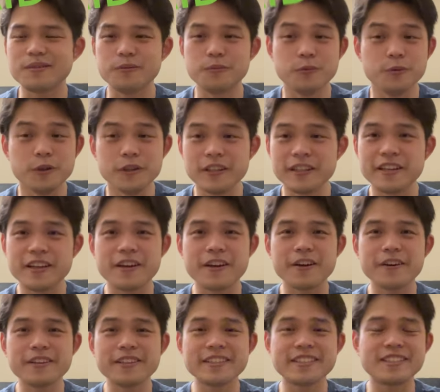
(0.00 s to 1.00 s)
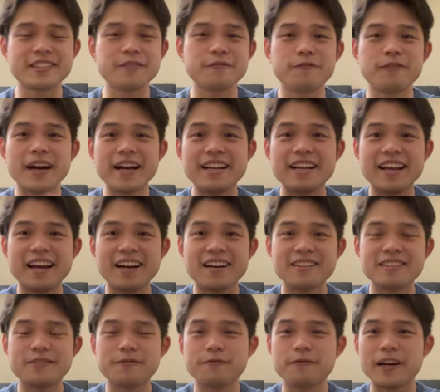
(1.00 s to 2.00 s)
really curious to find out,
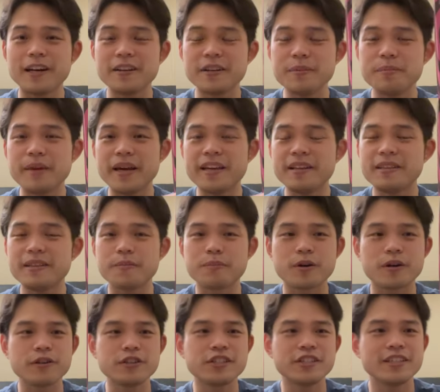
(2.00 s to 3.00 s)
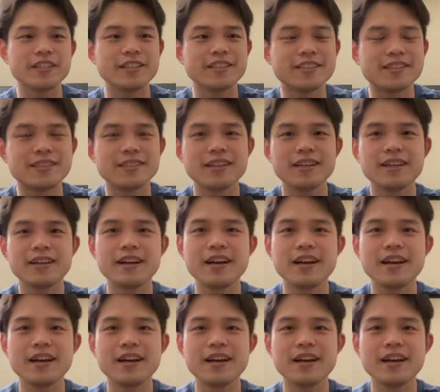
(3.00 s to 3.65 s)
finally made the purchase.